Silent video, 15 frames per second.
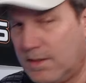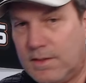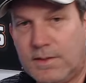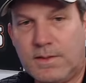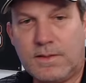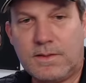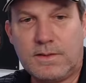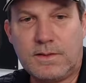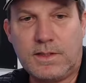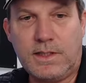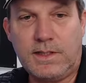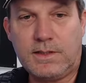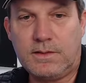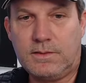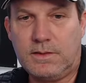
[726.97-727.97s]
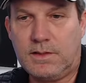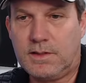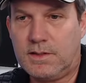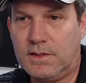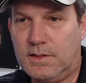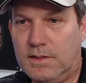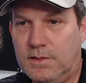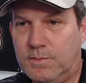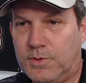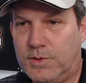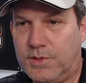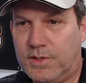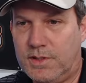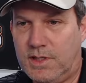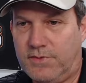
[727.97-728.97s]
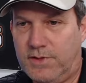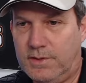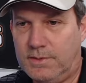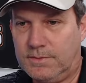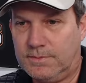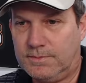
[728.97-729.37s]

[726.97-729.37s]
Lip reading: All right, let's see, number seven.